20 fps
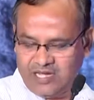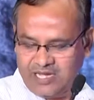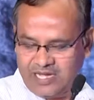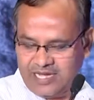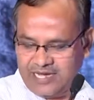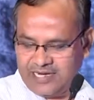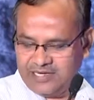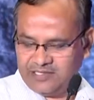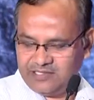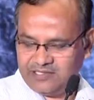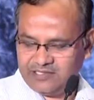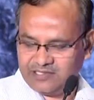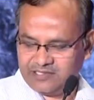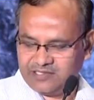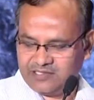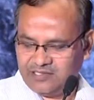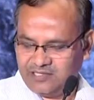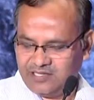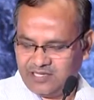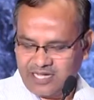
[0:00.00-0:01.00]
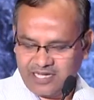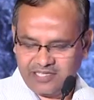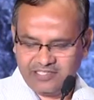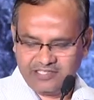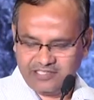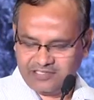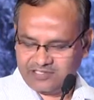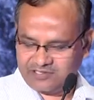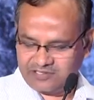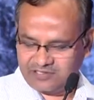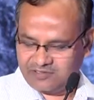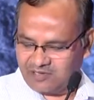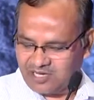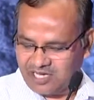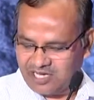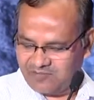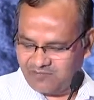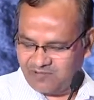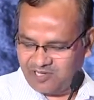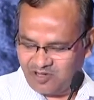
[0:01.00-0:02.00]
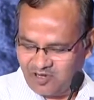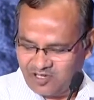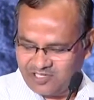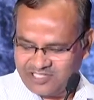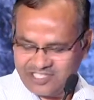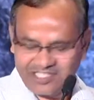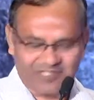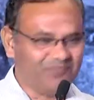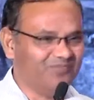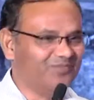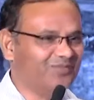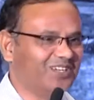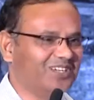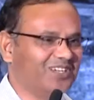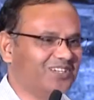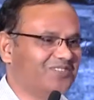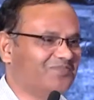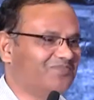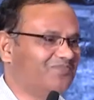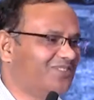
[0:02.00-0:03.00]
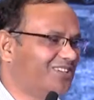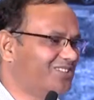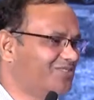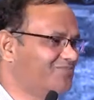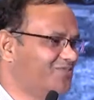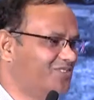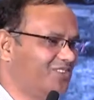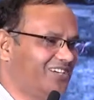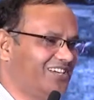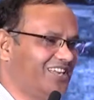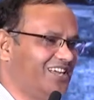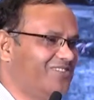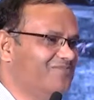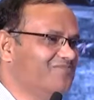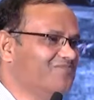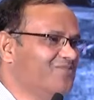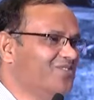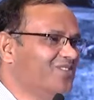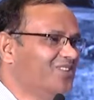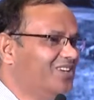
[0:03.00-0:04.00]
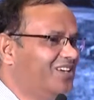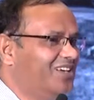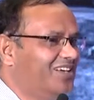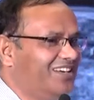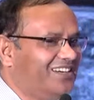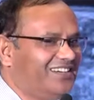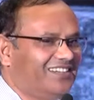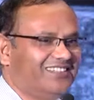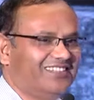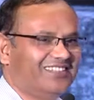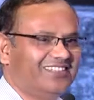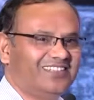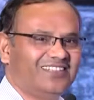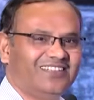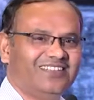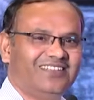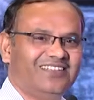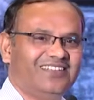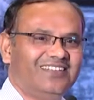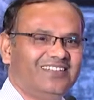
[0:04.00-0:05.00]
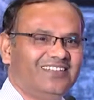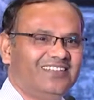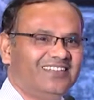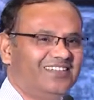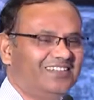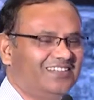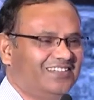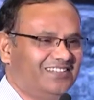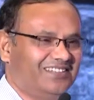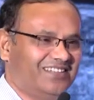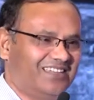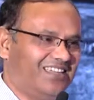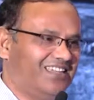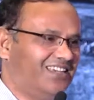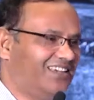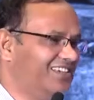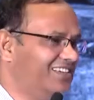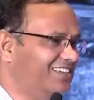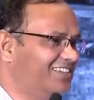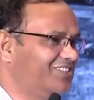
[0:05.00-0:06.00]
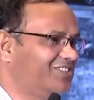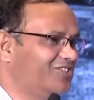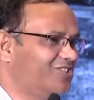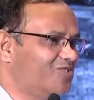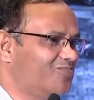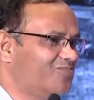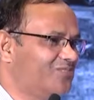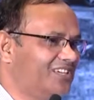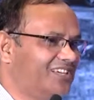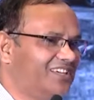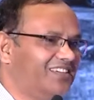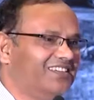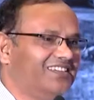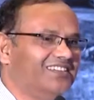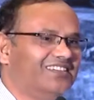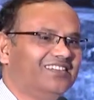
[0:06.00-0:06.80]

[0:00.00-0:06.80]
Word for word: And uh, I think uh, I will not take uh, much more time and I'll stop here.